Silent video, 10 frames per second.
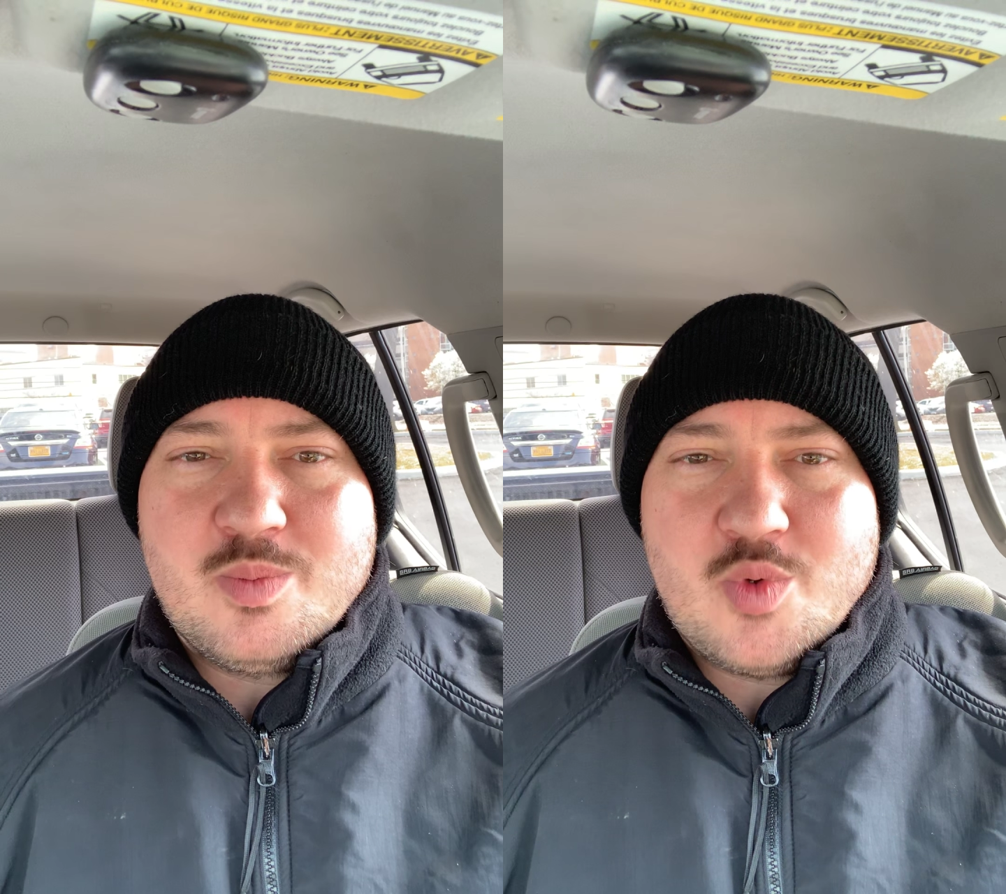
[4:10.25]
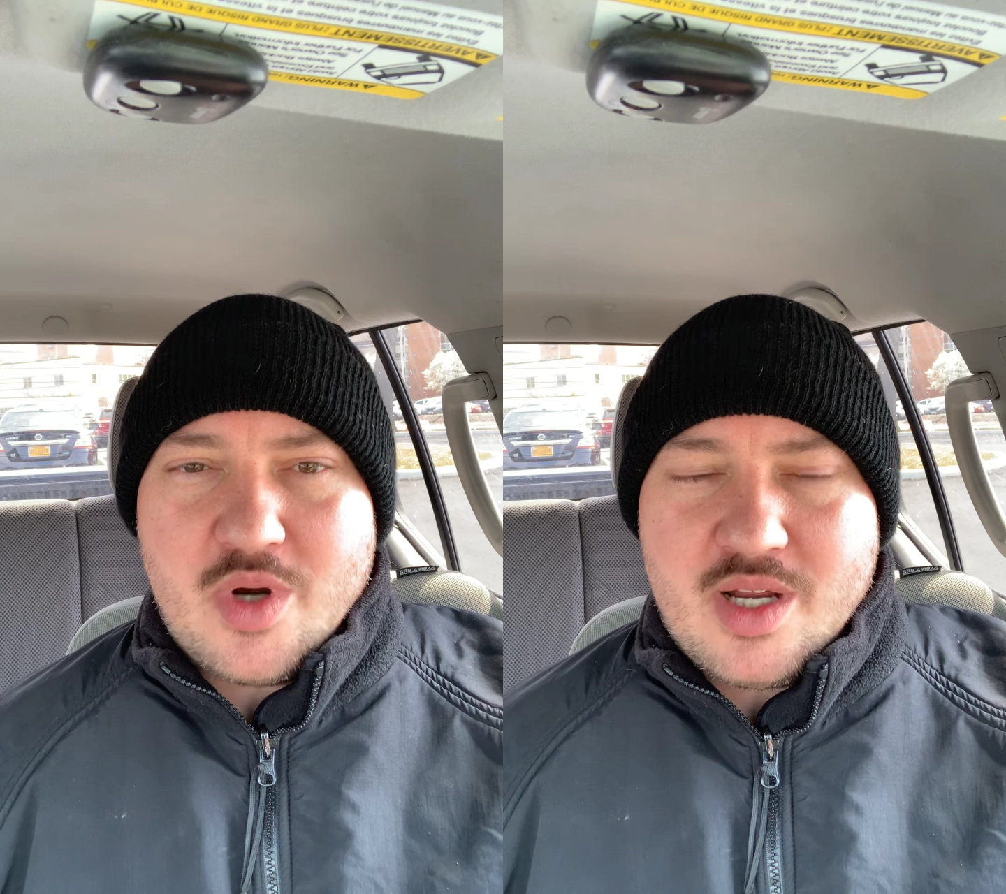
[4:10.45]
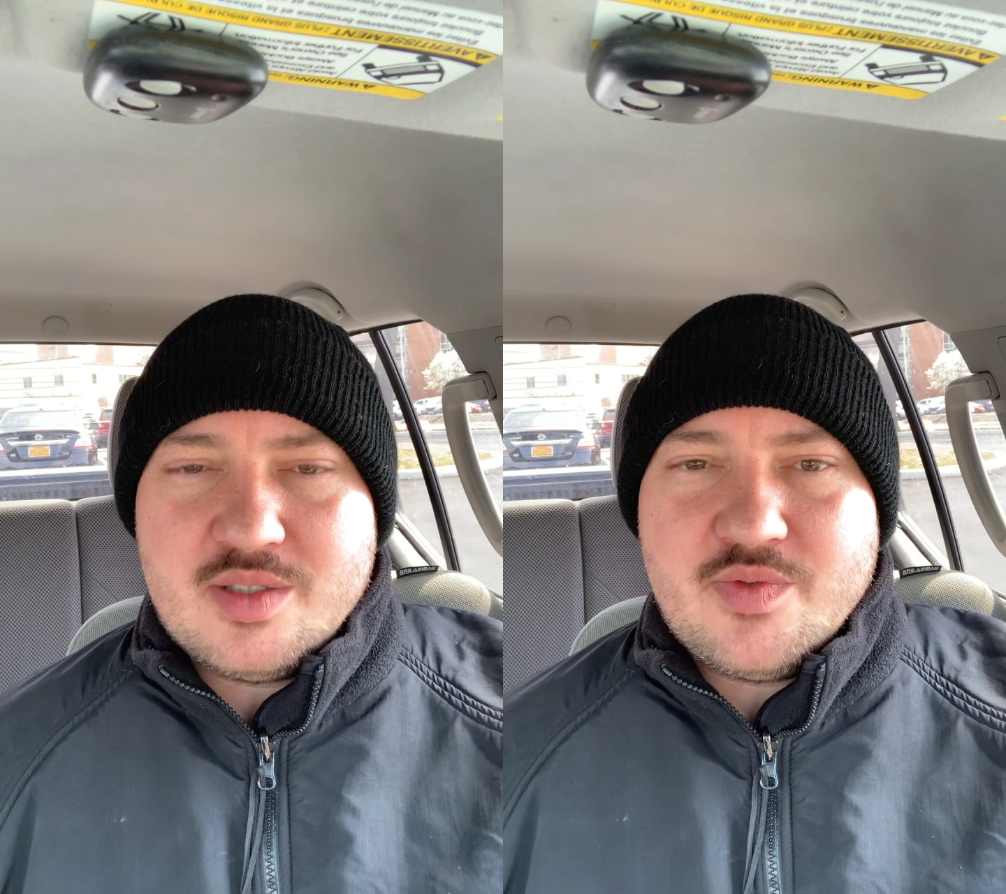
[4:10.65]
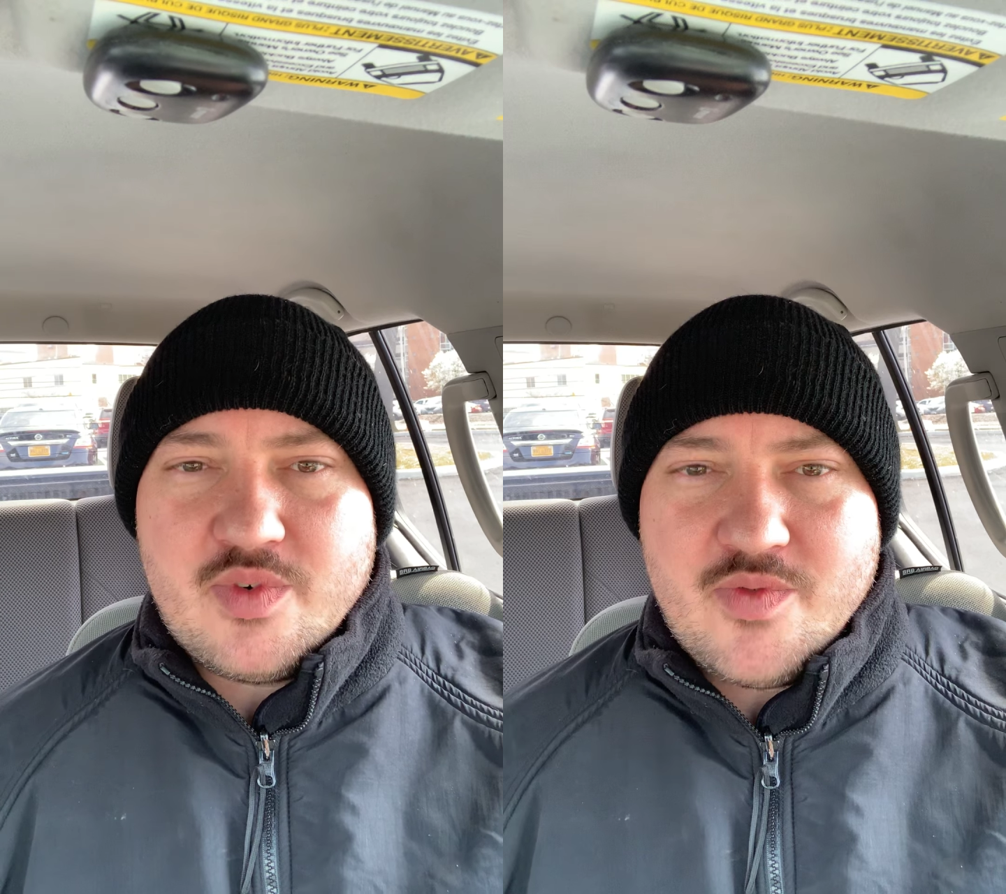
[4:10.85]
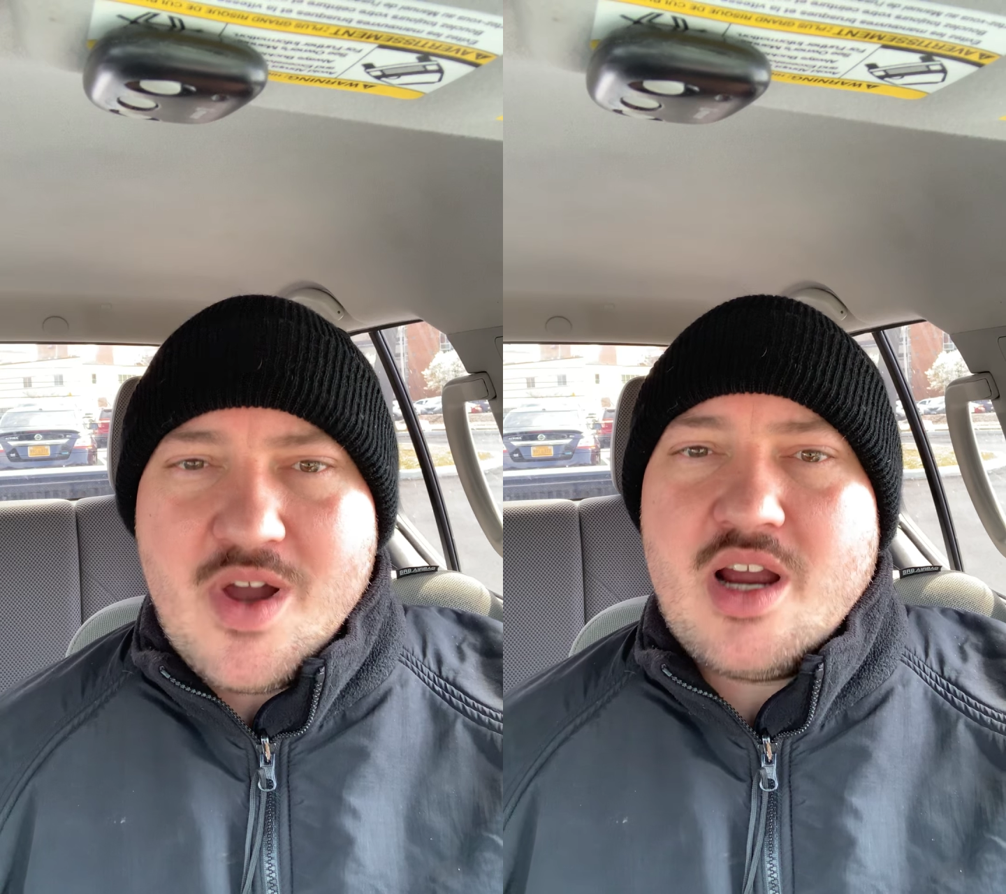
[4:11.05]
grounds
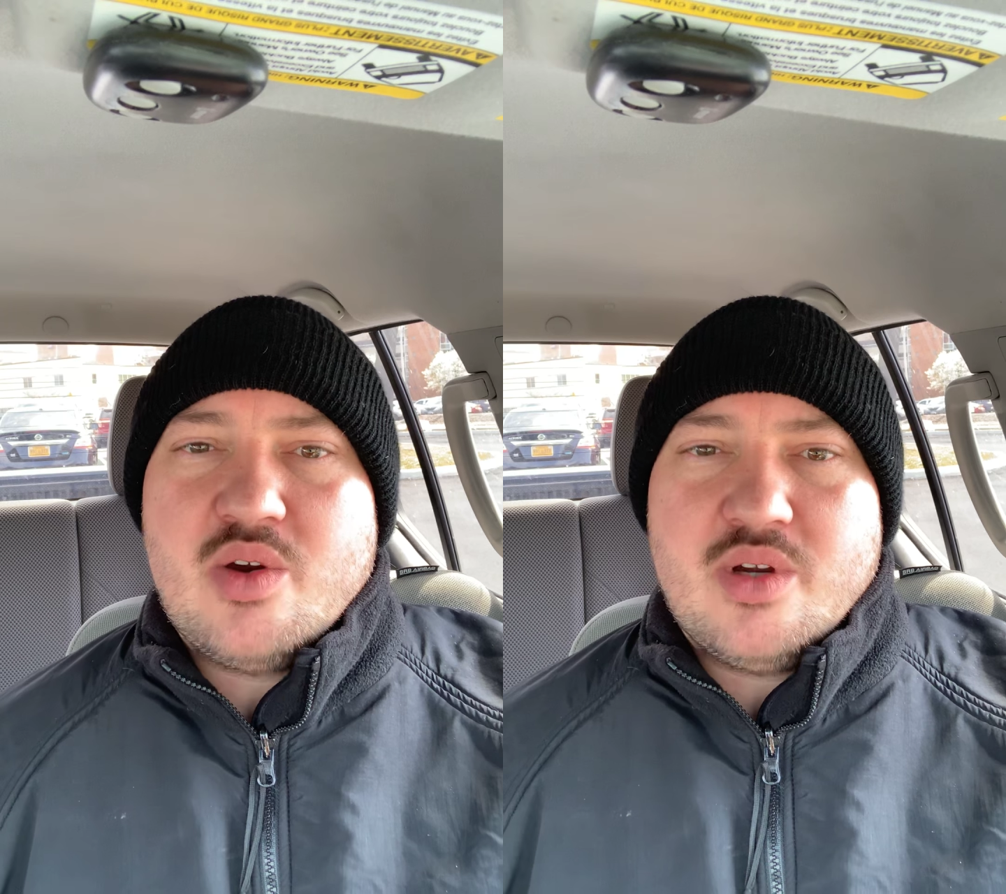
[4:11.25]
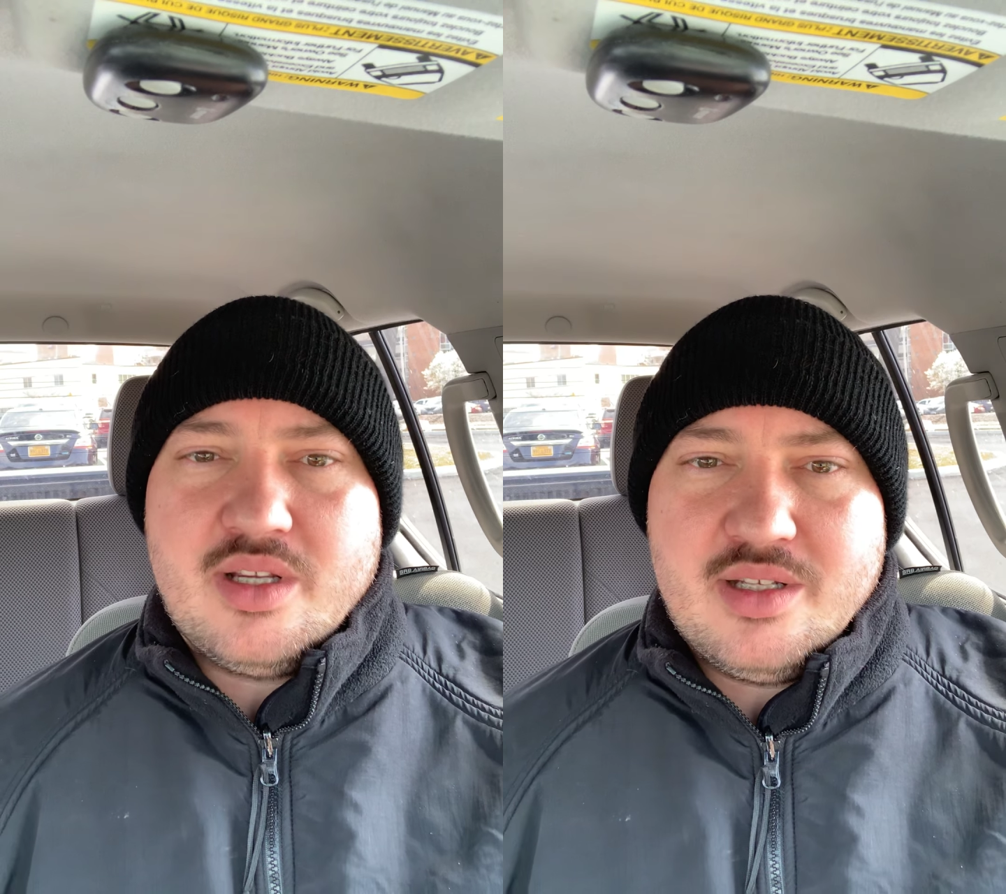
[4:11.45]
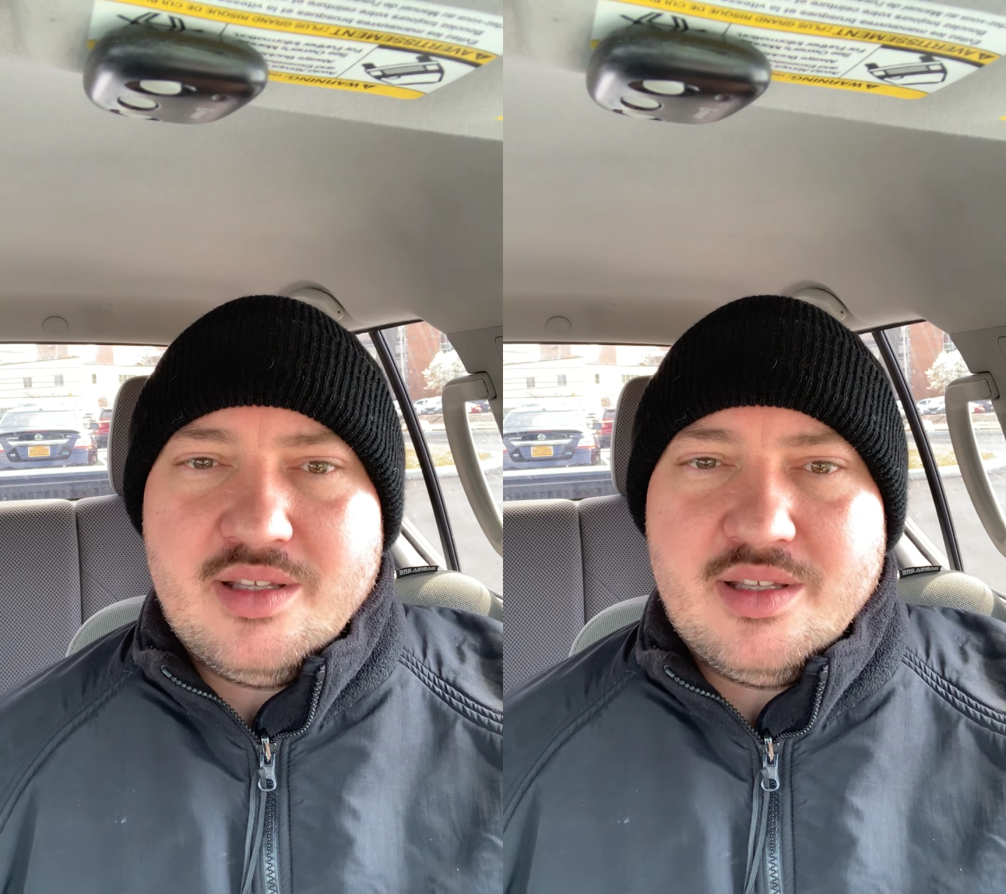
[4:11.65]
for firing